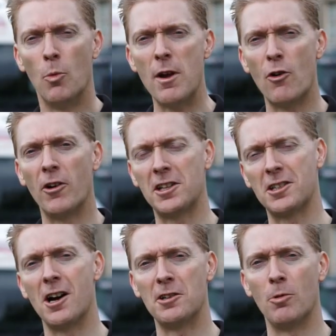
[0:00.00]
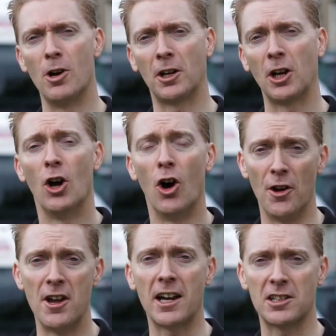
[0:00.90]
We've already started work
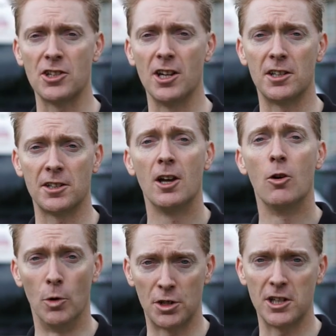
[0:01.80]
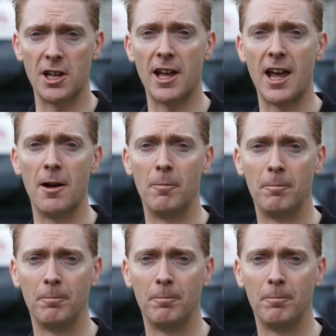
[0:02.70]
on next year's. We'll see you there.